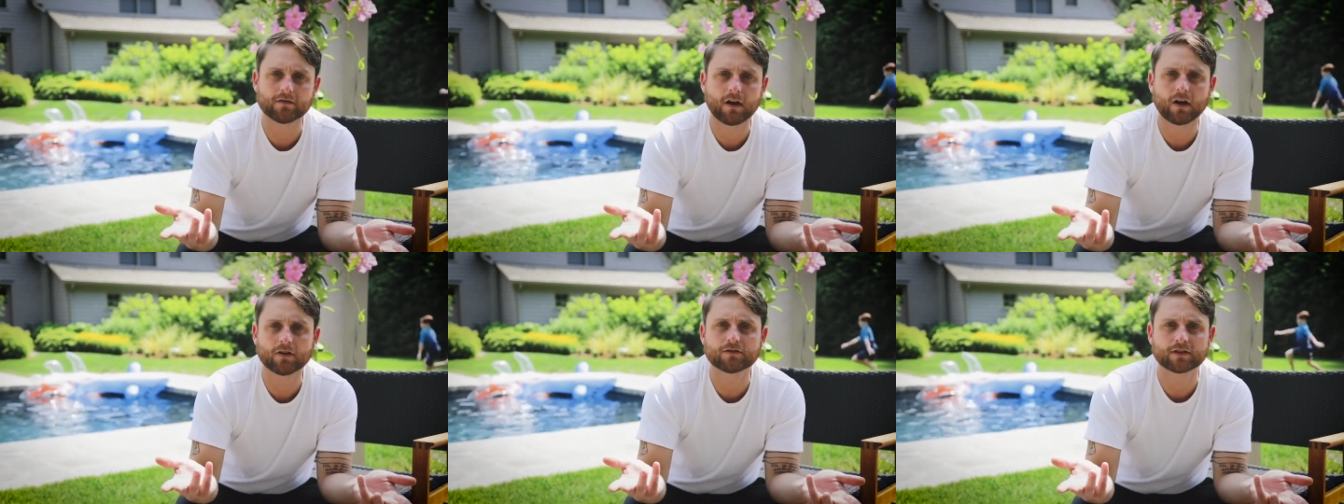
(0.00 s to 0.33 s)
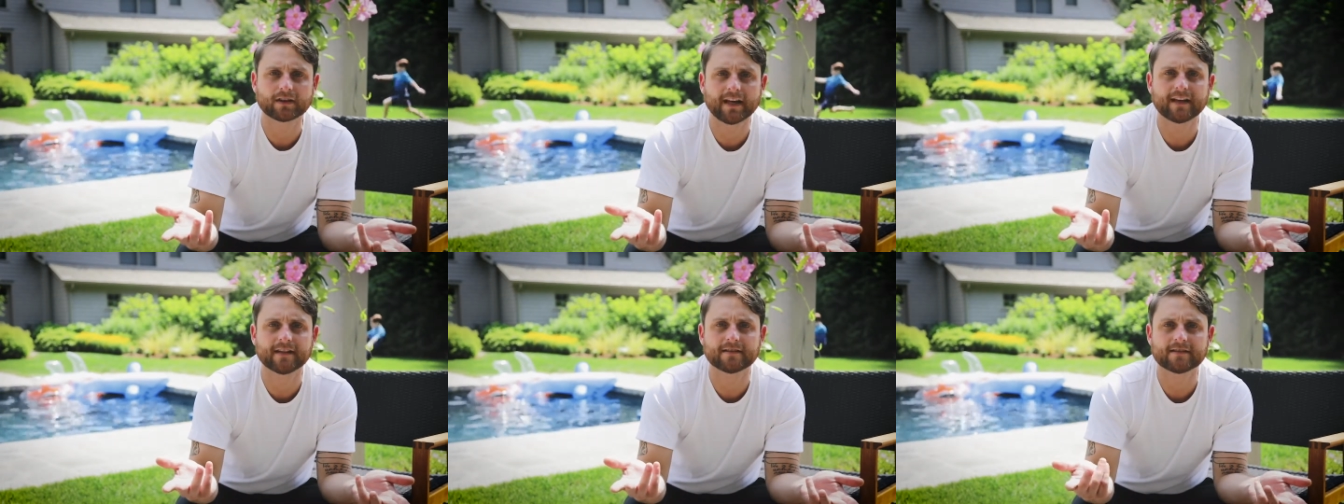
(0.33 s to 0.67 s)

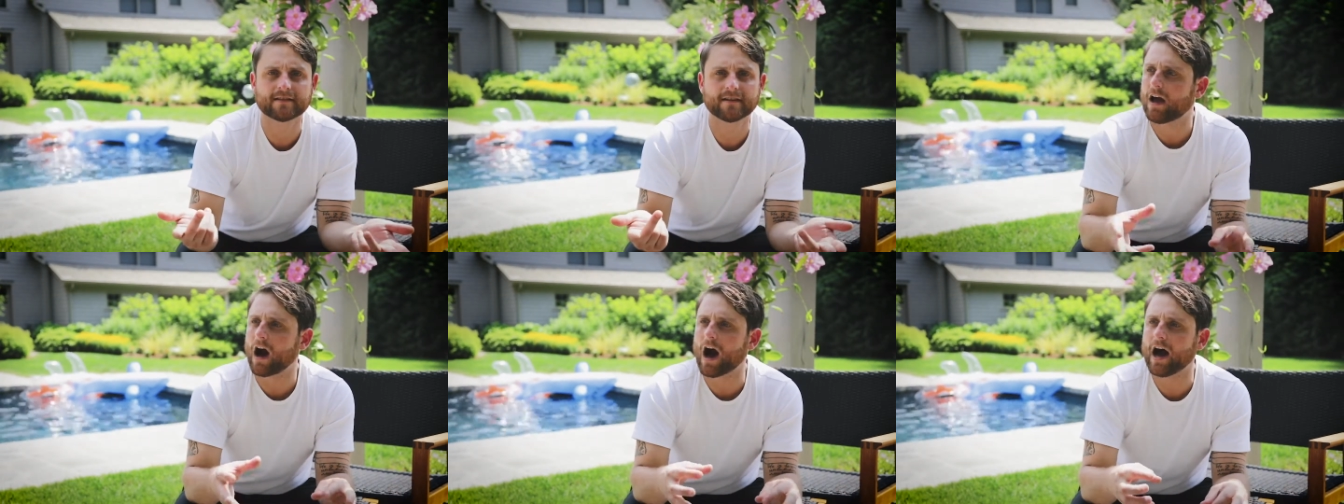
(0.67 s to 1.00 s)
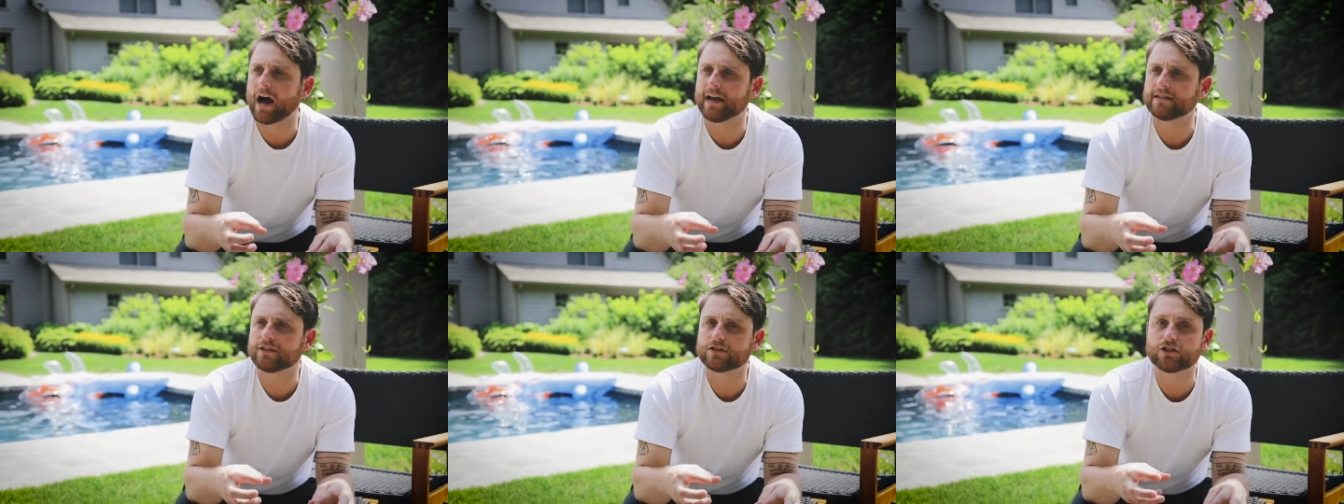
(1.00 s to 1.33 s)
100 kids.
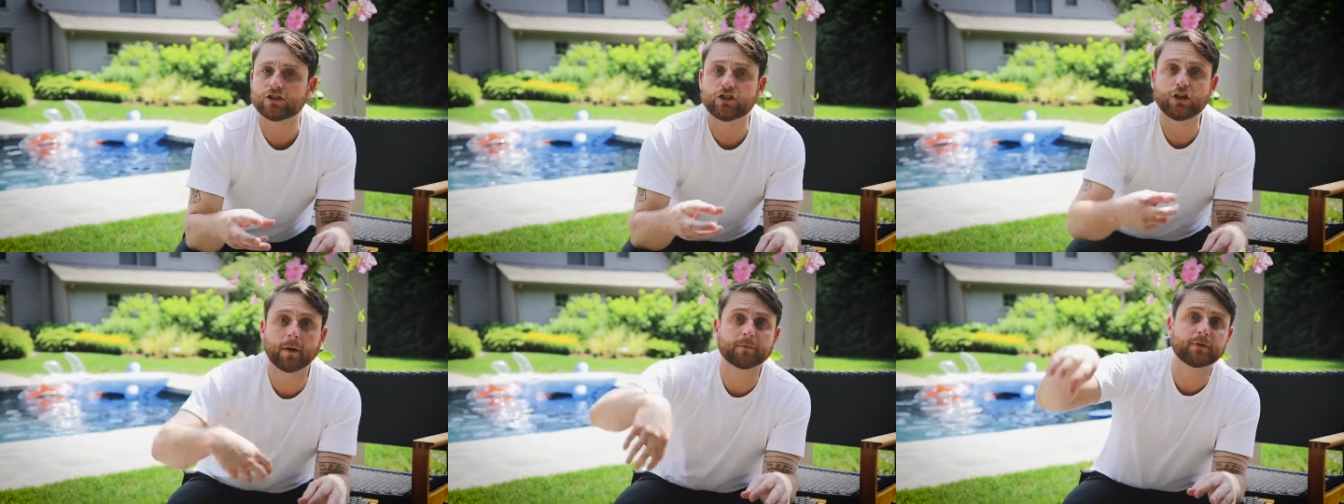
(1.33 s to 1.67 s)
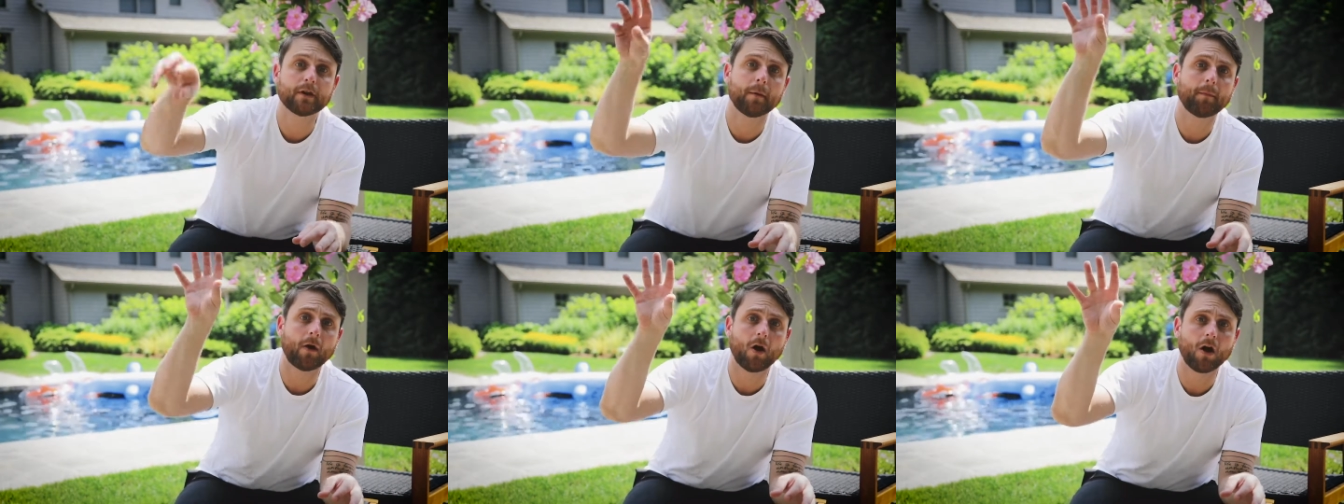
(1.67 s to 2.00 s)
I just jumped
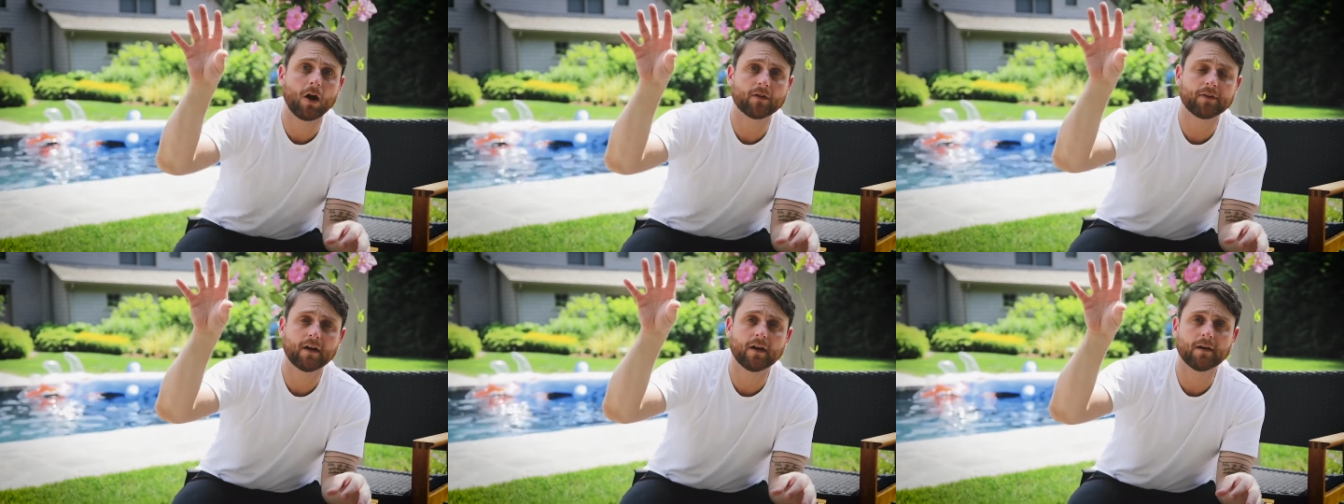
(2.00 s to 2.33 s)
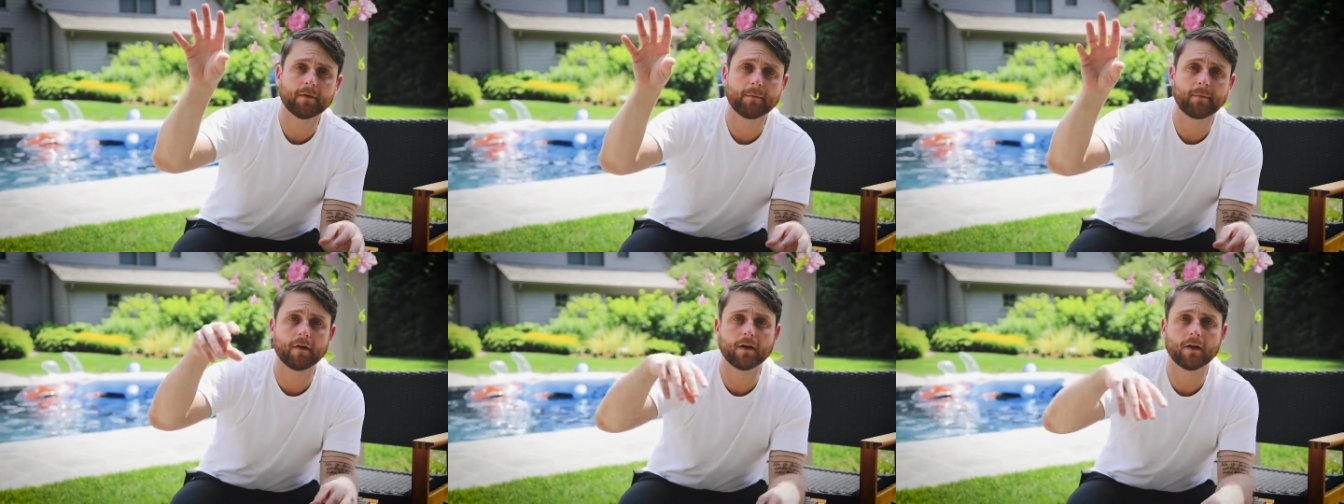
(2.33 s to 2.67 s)
up on the,